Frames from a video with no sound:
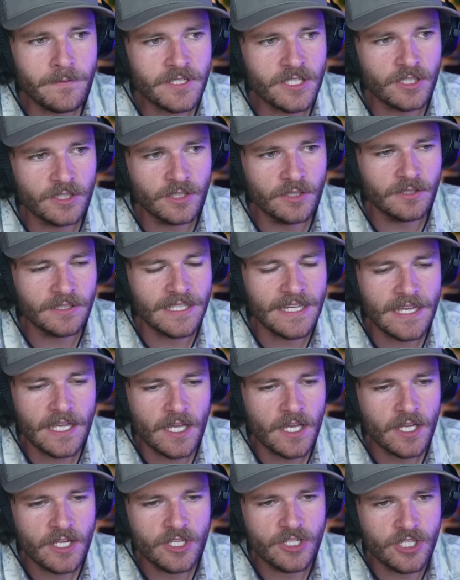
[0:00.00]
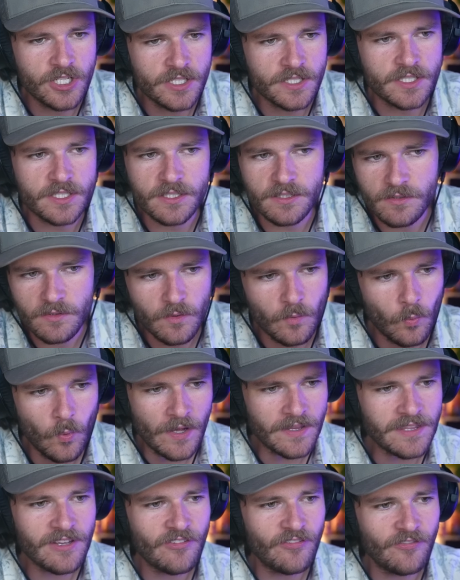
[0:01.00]
Absolutely just...
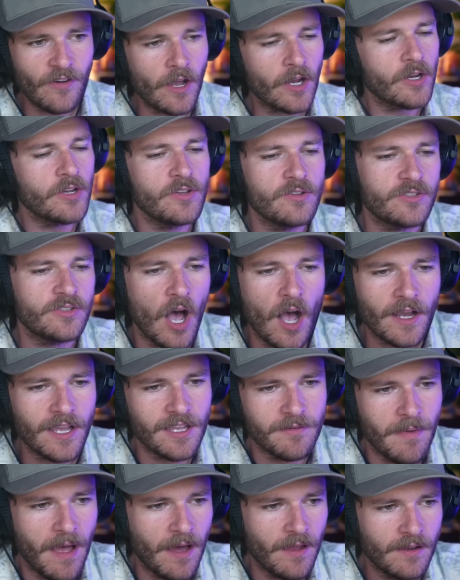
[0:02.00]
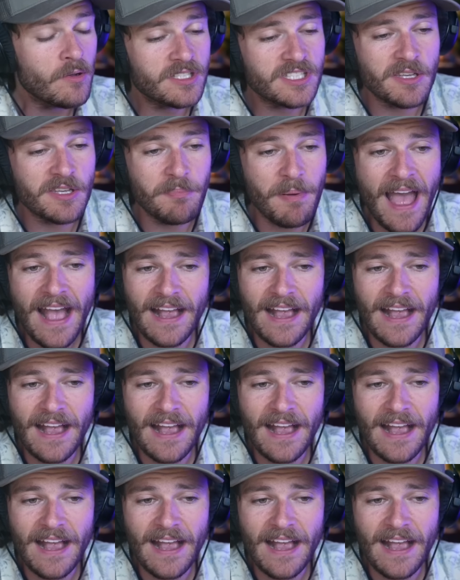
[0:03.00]
What the are you talking about? Post the